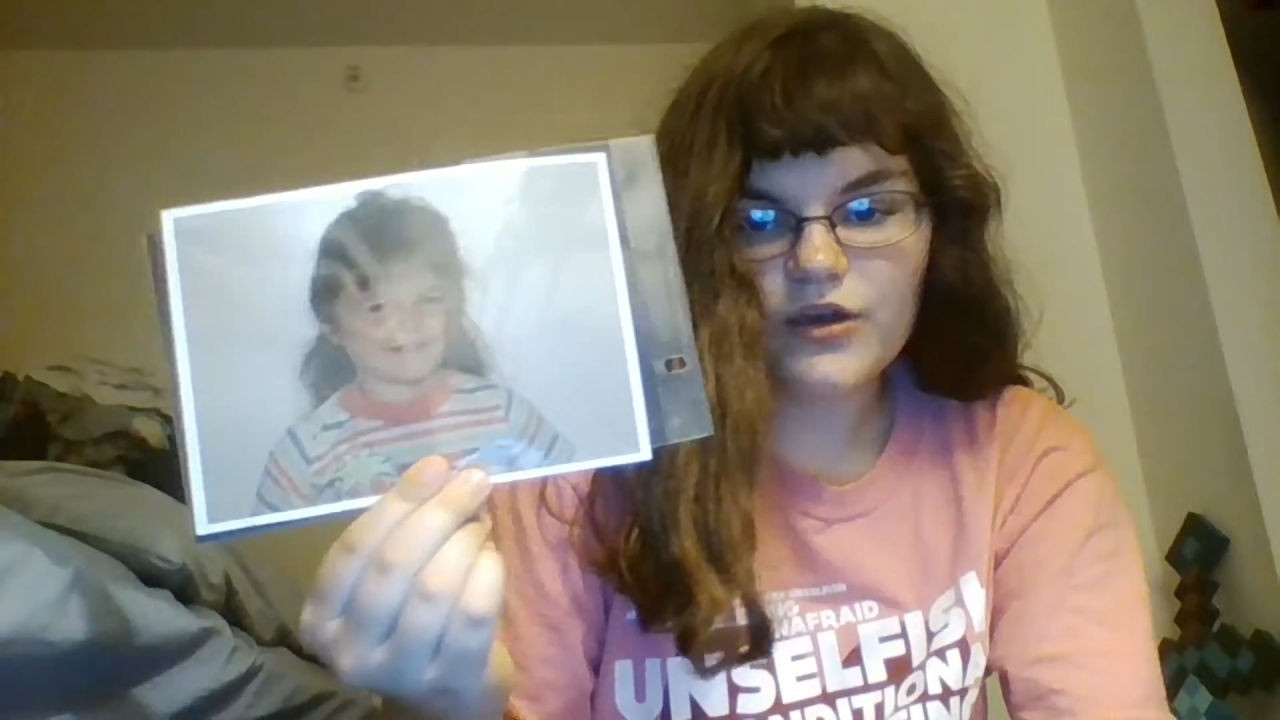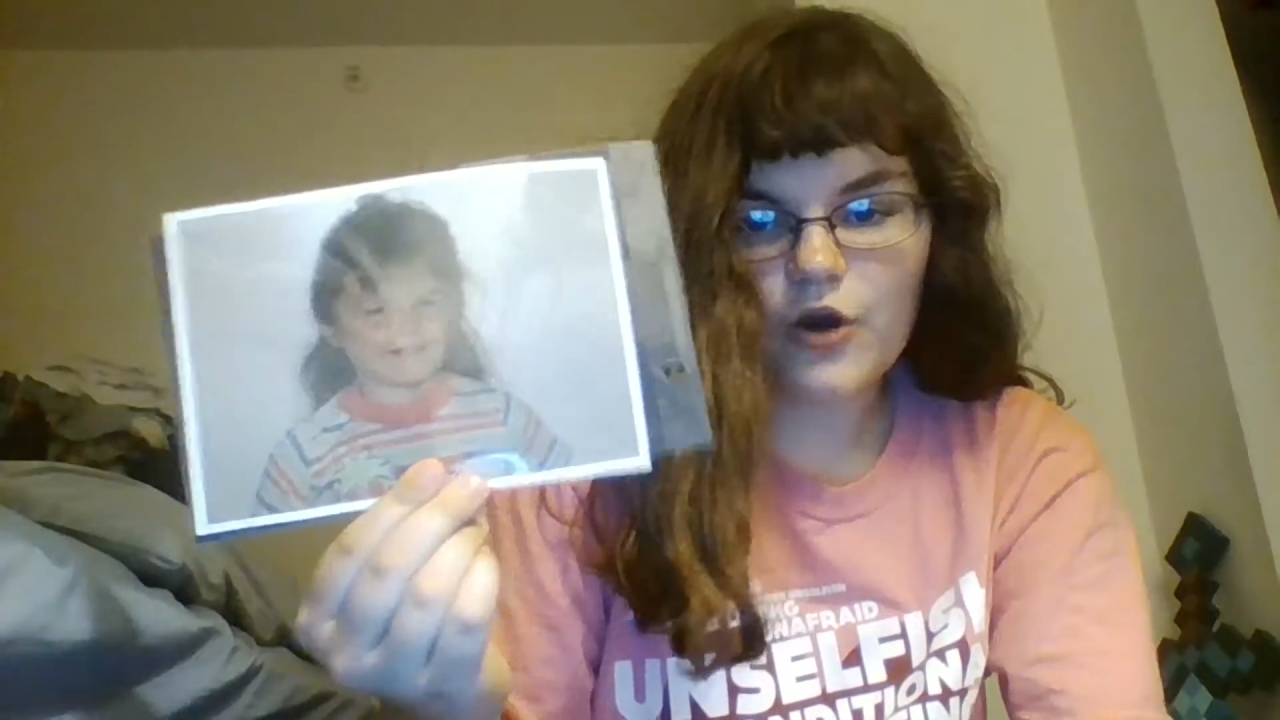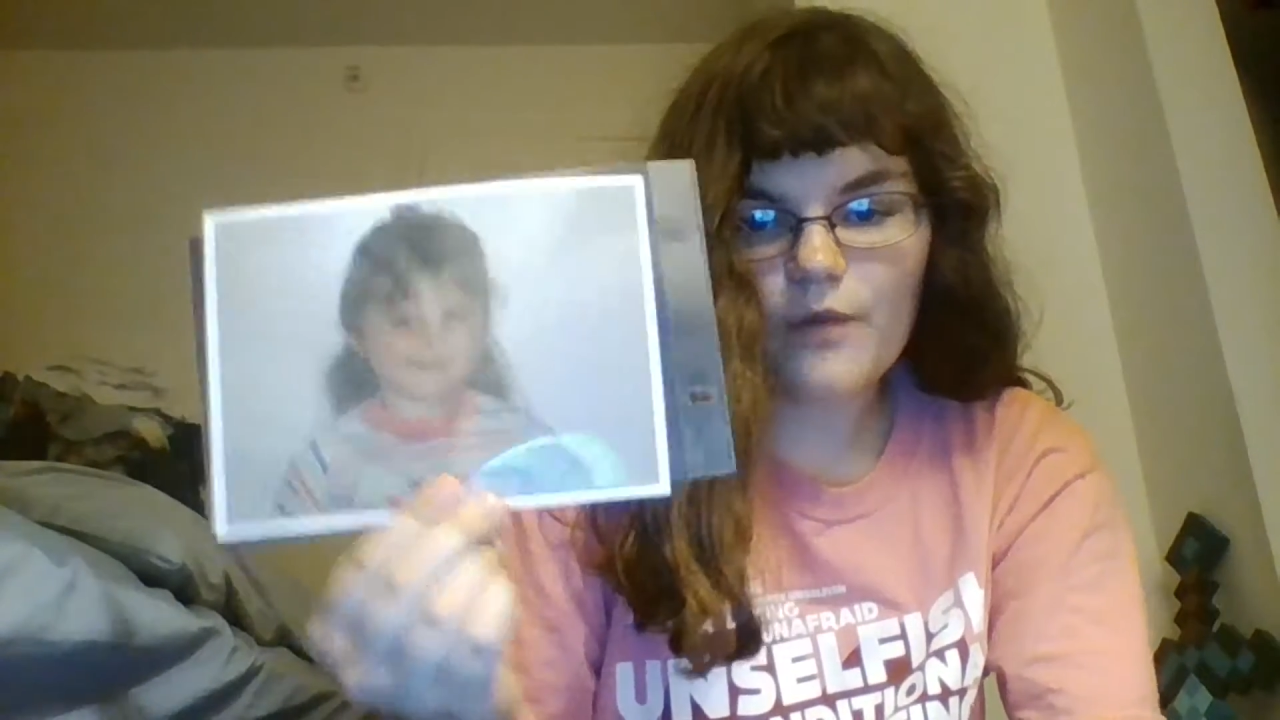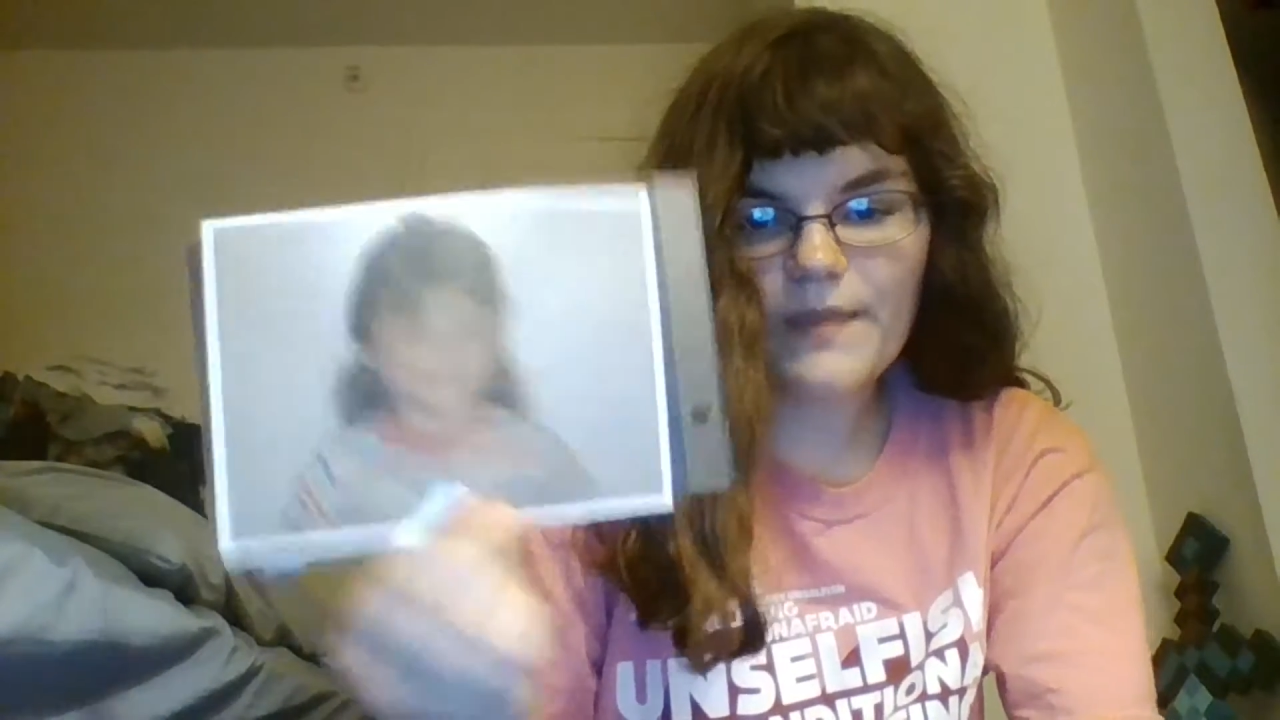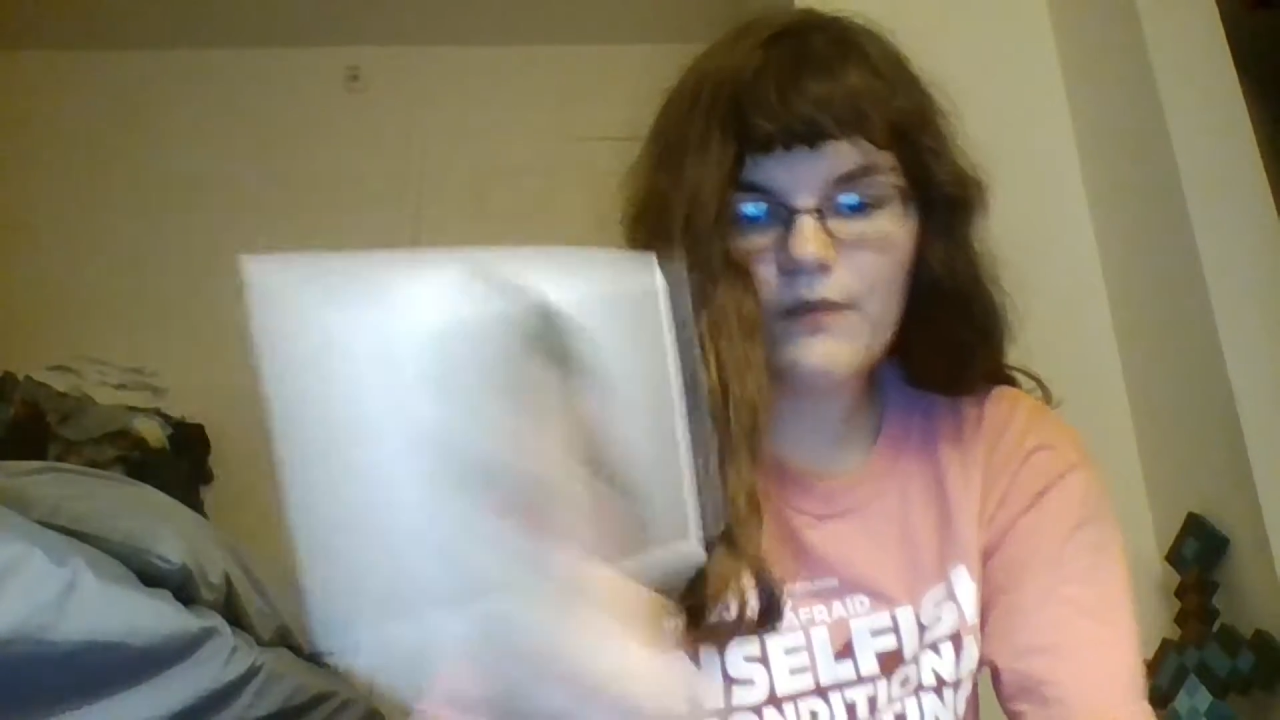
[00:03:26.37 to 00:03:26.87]

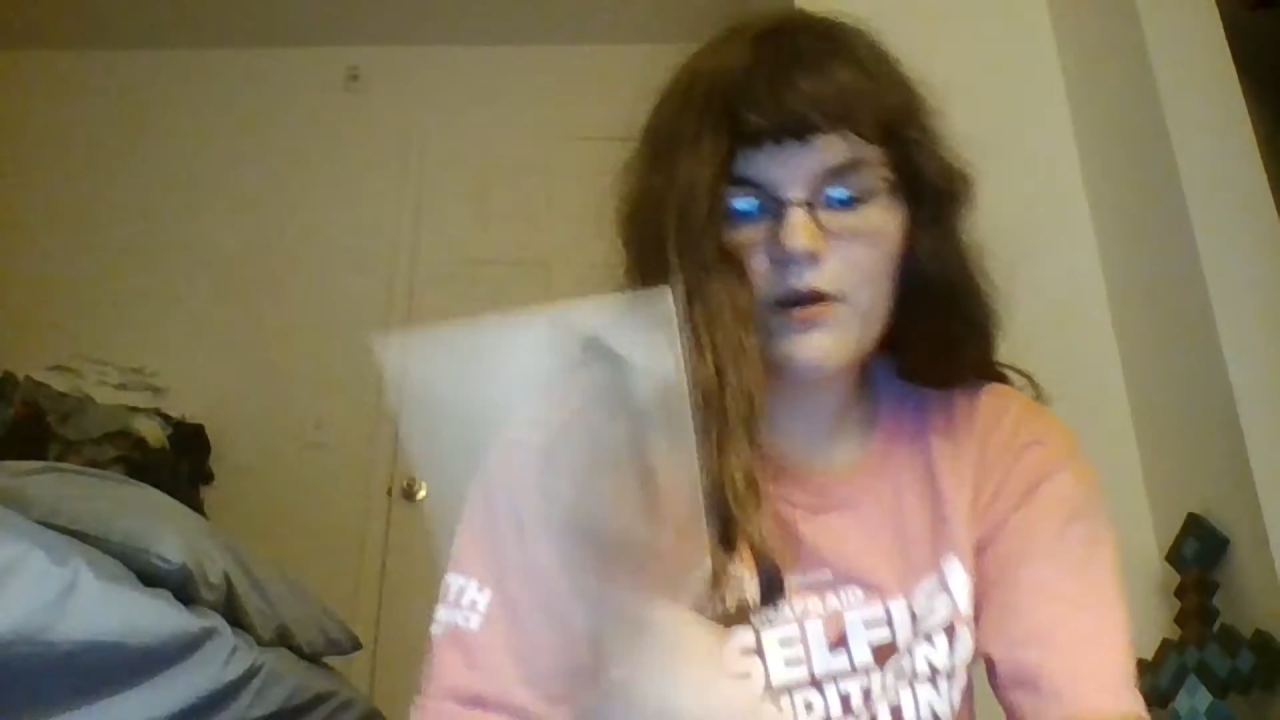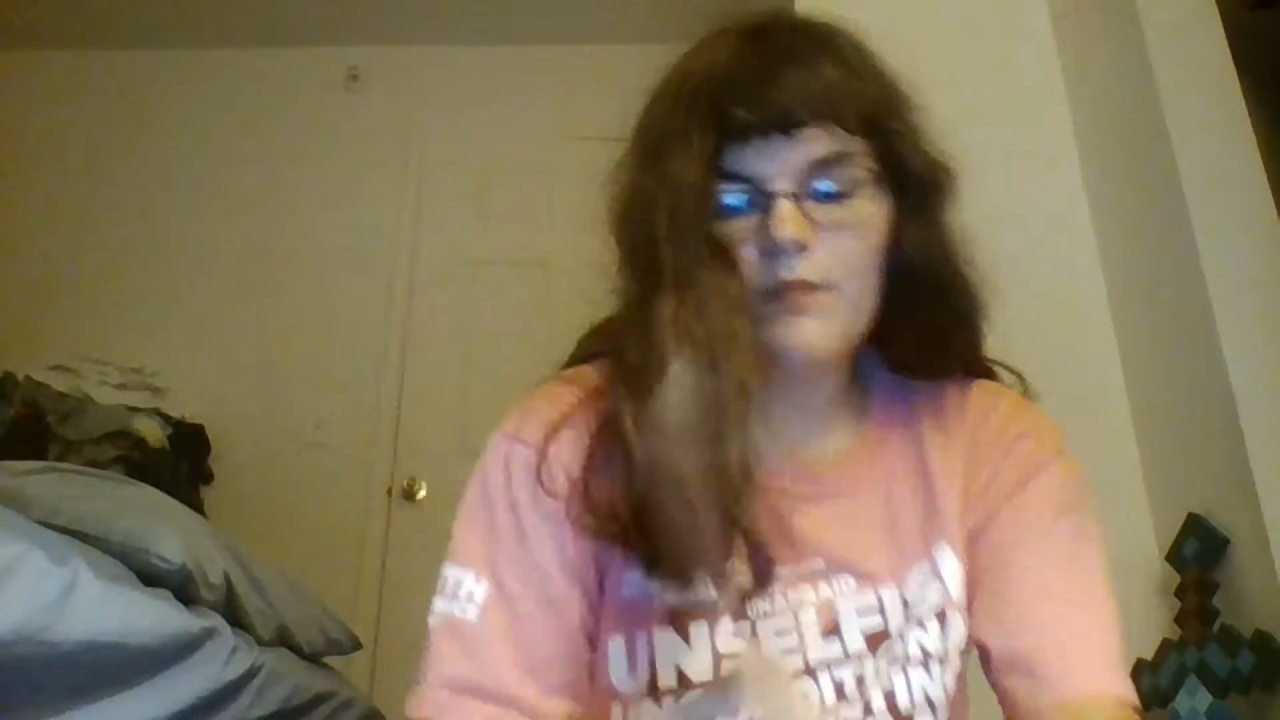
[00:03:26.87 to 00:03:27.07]
combed that well,